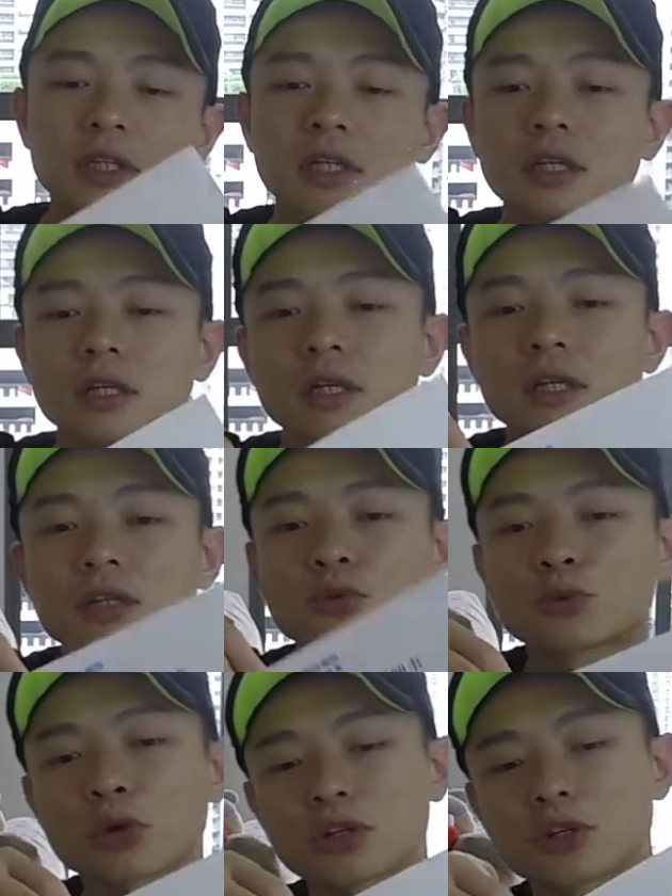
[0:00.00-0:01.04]
the
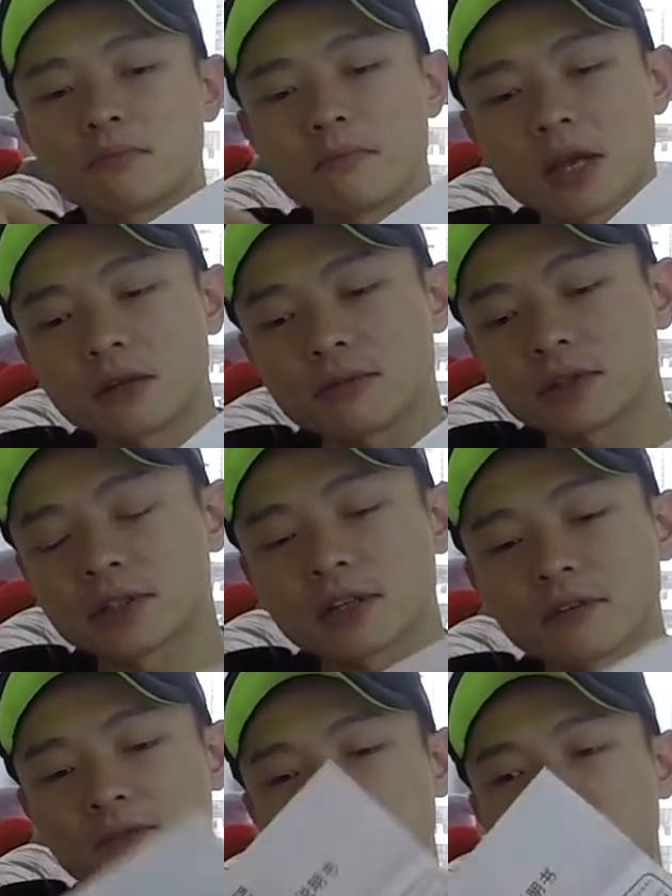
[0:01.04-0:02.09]
instruction manual
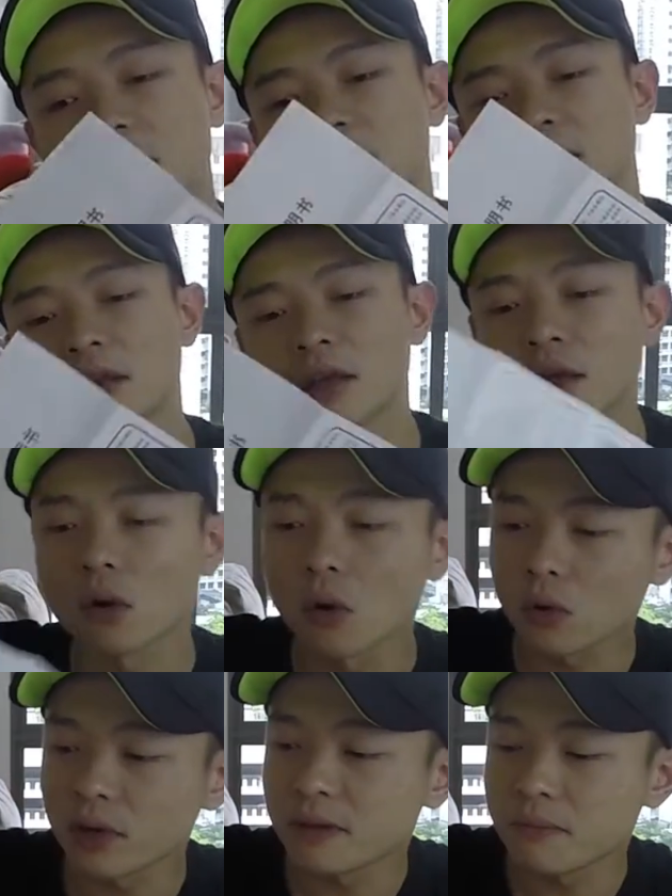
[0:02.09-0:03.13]
itself, again
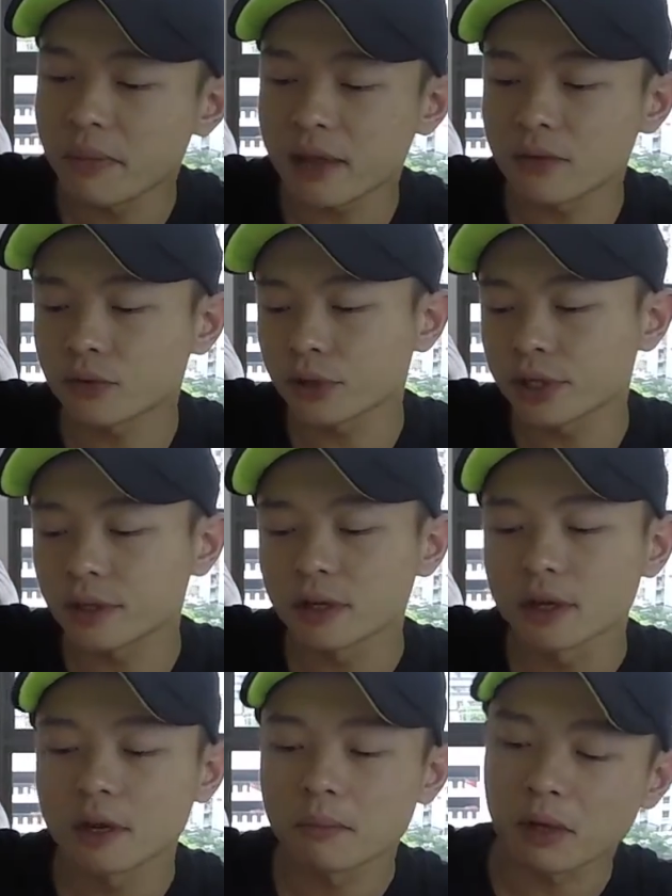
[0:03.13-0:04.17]
all in Mandarin
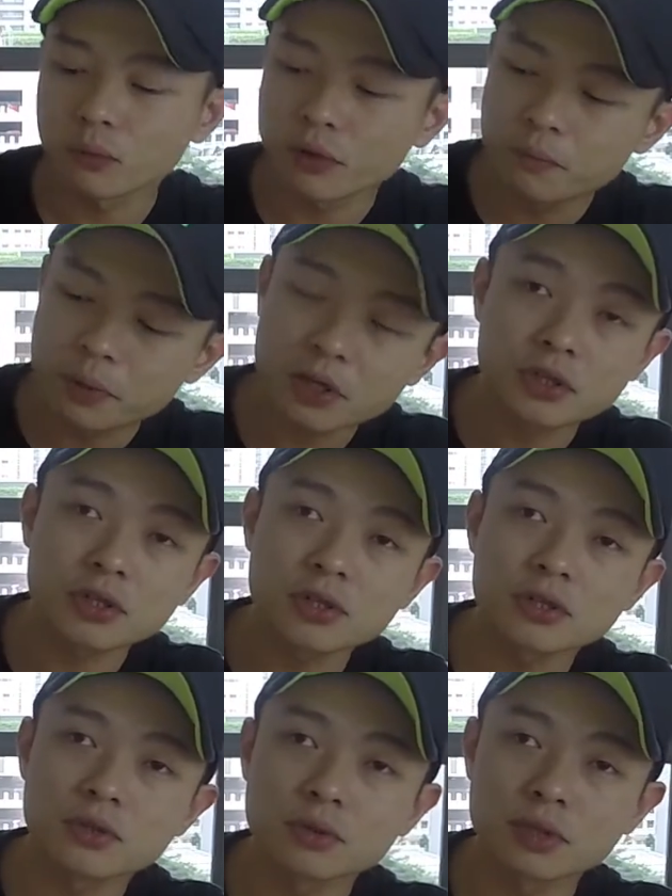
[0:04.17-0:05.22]
but with
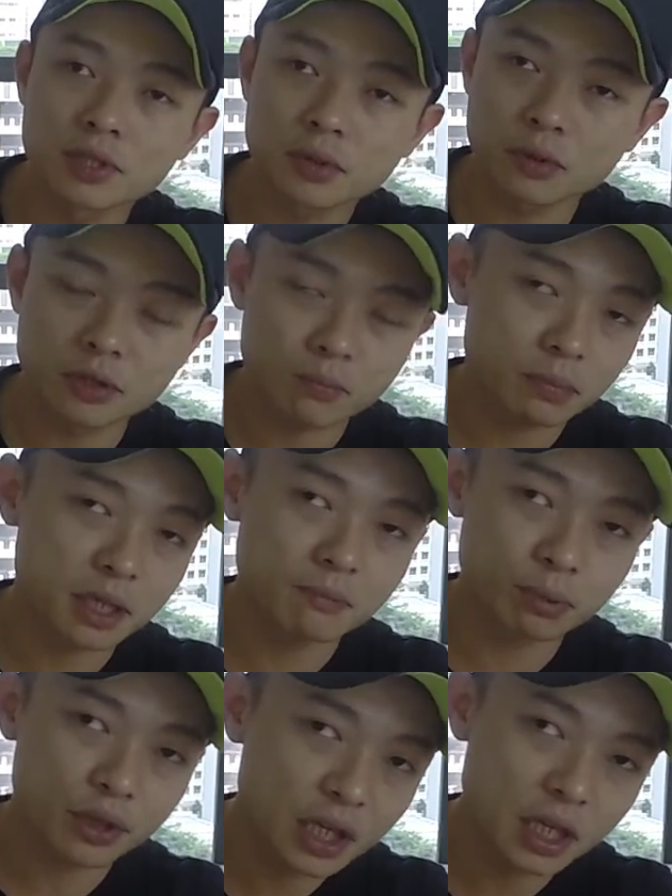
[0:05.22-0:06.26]
pictures, so it's going to be
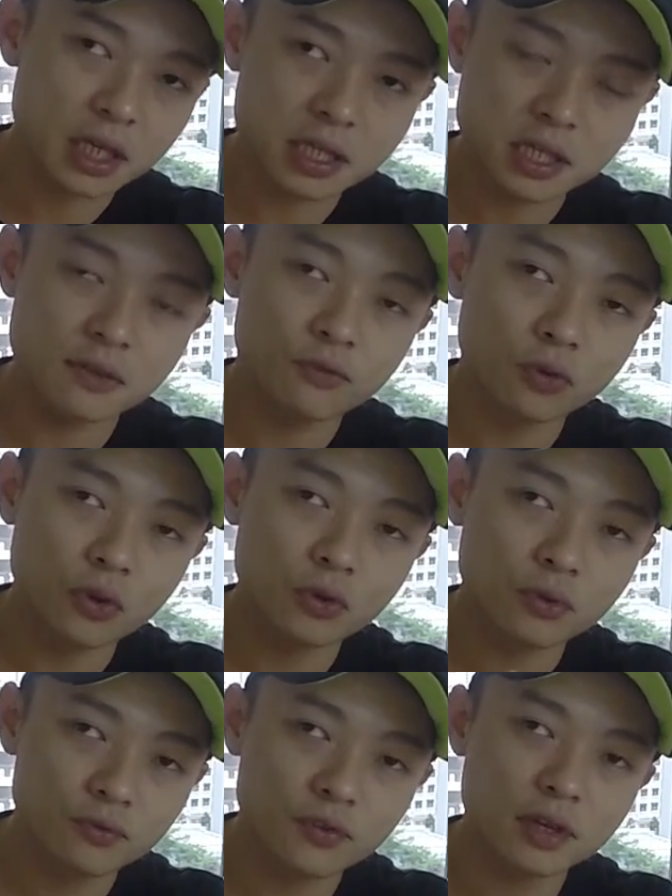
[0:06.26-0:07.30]
pretty easy for you
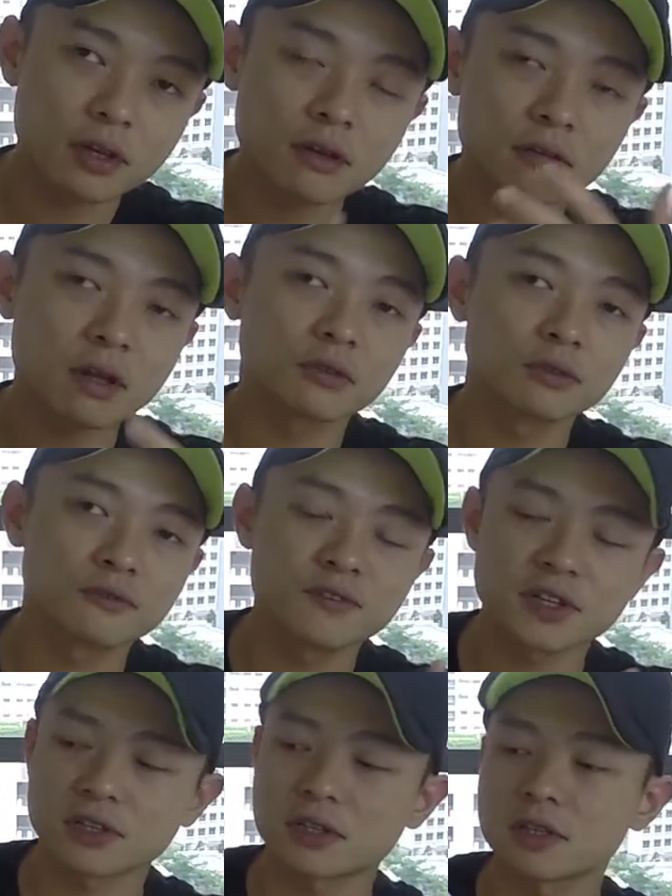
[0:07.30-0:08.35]
to figure out how to
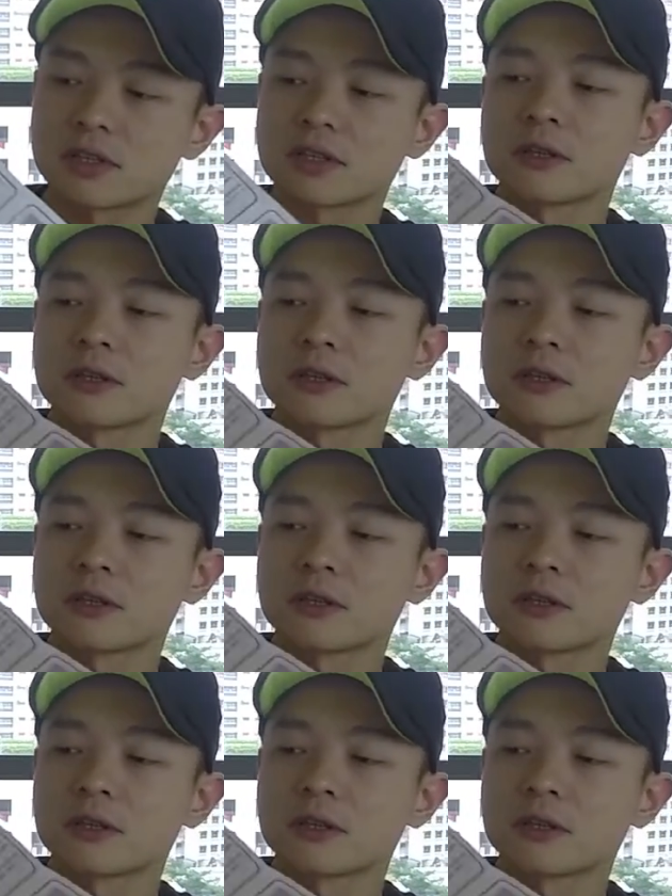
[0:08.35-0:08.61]
fix this.